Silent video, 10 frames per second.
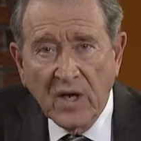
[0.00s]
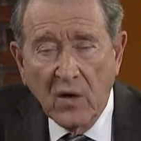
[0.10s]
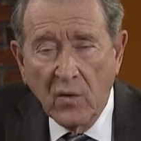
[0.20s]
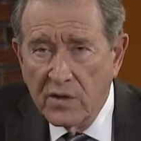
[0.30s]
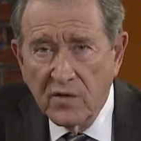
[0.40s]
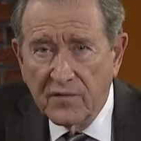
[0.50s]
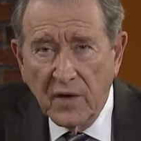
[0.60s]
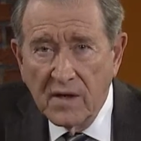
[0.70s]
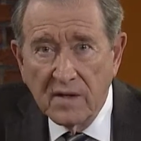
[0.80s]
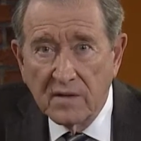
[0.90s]
What are you
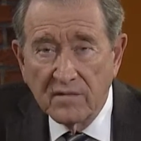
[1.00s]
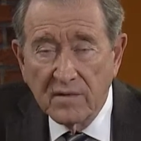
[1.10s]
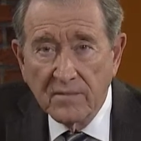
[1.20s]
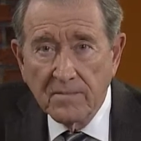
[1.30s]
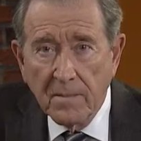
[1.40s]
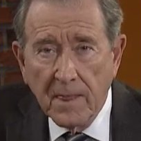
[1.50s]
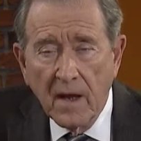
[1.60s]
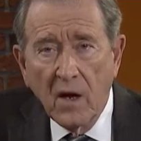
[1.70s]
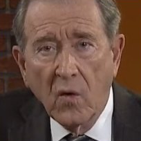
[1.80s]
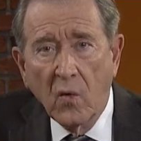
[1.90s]
afraid of?
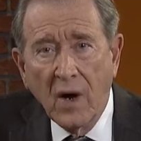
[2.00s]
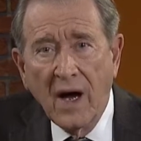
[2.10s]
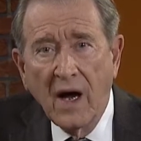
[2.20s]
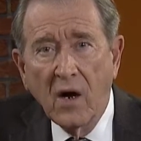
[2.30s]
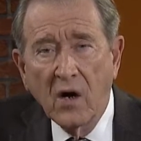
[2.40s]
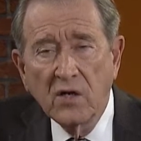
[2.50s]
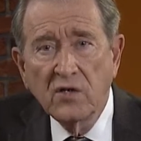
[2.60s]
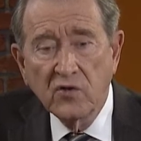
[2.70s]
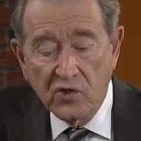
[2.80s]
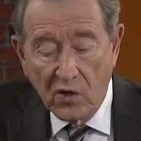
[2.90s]
Why are
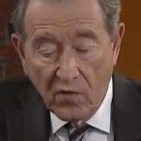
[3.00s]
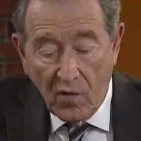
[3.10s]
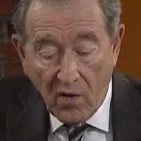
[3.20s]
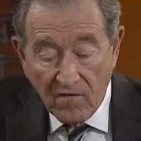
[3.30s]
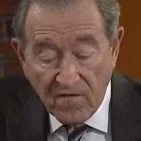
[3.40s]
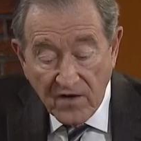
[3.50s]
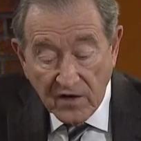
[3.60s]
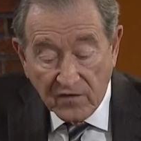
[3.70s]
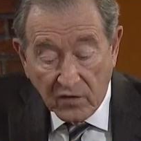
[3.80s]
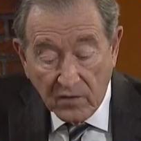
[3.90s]
you so
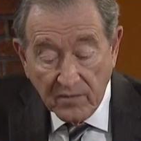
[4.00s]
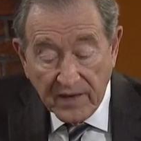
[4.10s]
fearful?